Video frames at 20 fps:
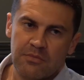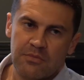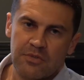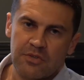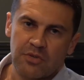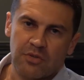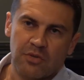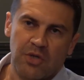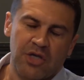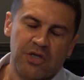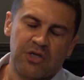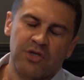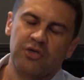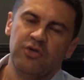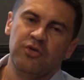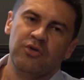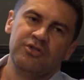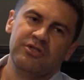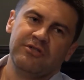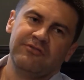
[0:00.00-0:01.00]
So a
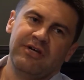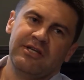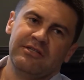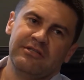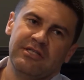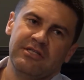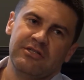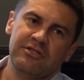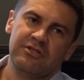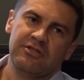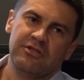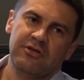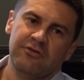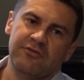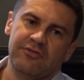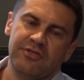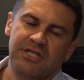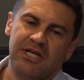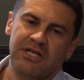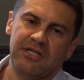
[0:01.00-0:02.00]
huge advantage
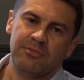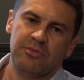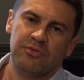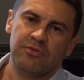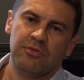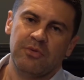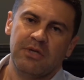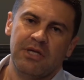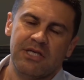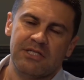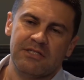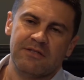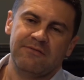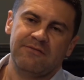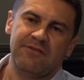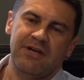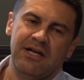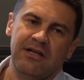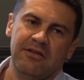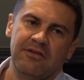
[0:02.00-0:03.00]
of Channable is the
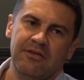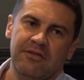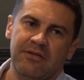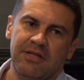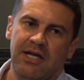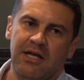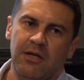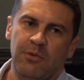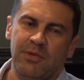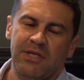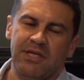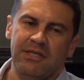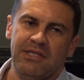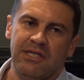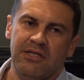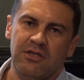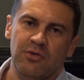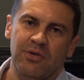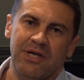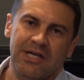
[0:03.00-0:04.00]
fact that we can
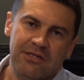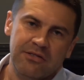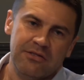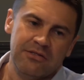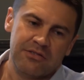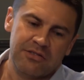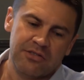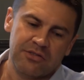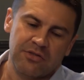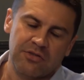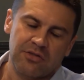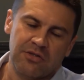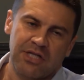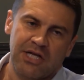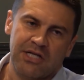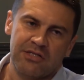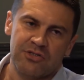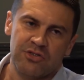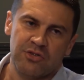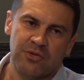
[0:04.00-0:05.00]
then go into the Google
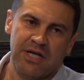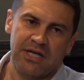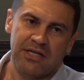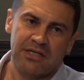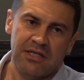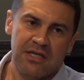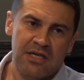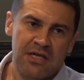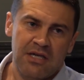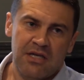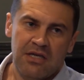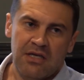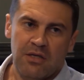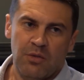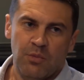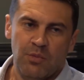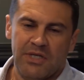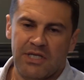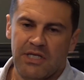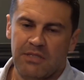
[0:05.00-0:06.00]
Ads UI,
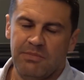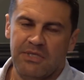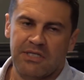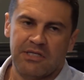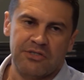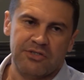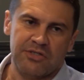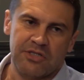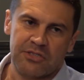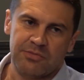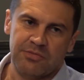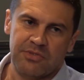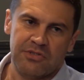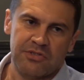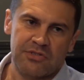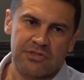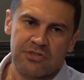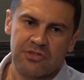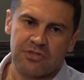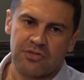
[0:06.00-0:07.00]
we can make
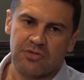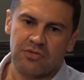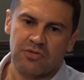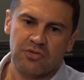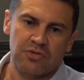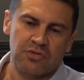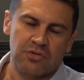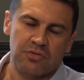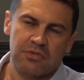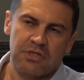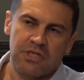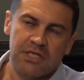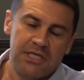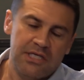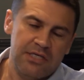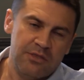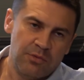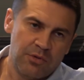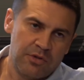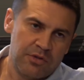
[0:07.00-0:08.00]
adjustments to
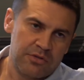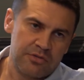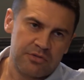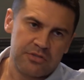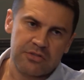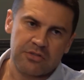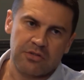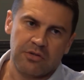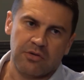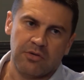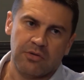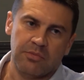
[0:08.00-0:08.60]
keywords or